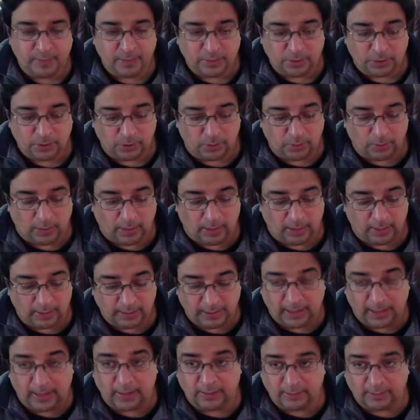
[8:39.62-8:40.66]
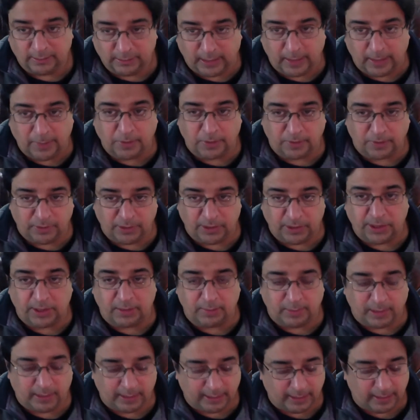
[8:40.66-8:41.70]
So, yeah, types of digital
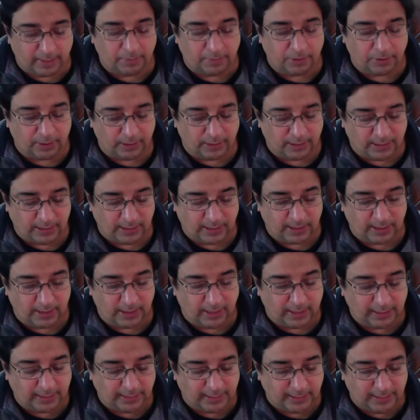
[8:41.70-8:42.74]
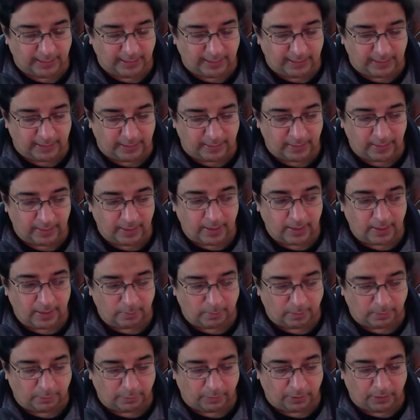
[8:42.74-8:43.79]
marketing, I'm going to discuss that in detail.
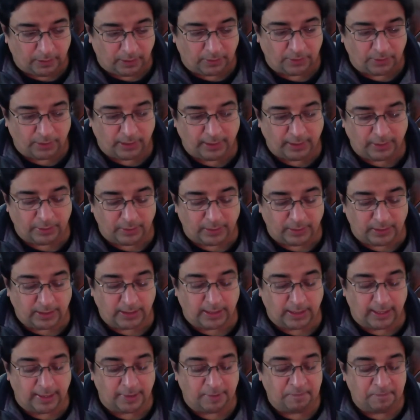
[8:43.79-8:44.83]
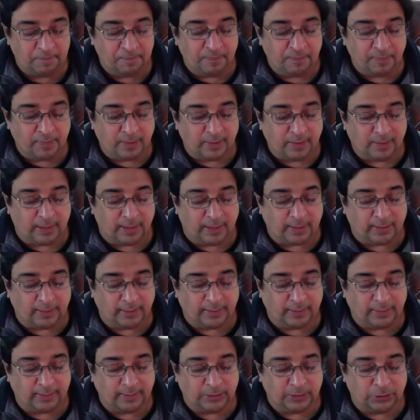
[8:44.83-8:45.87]
But for now, try to understand that
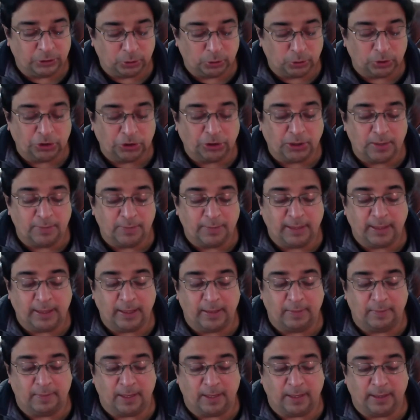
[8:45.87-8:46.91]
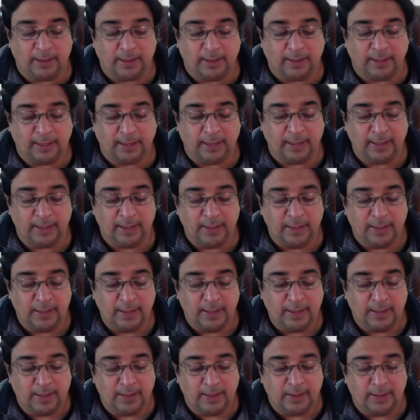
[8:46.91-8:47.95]
social media marketing
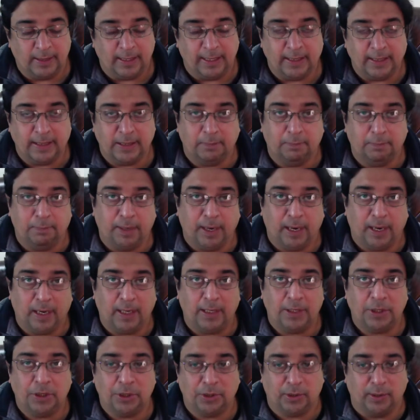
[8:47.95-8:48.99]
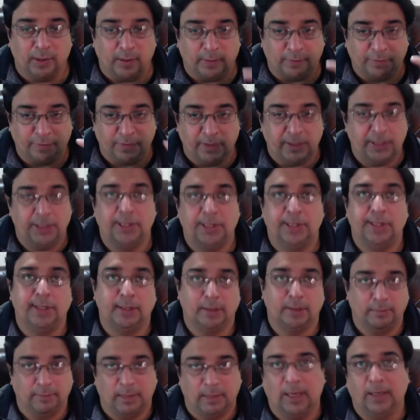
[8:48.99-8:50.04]
is a branch of
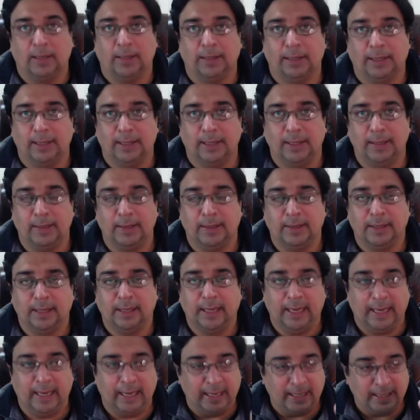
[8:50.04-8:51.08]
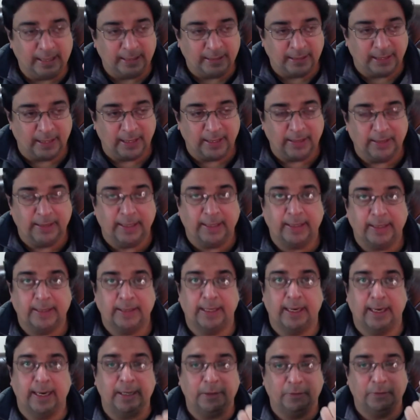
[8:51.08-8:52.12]
digital marketing. Anything that
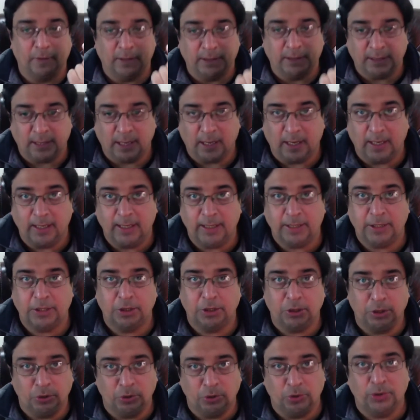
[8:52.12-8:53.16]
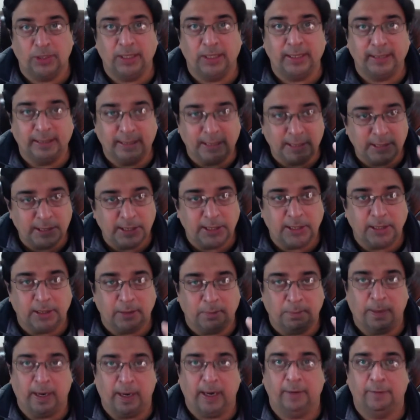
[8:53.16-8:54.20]
is advertised using digital
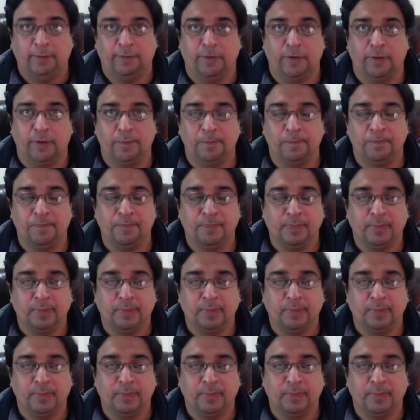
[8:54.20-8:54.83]
platform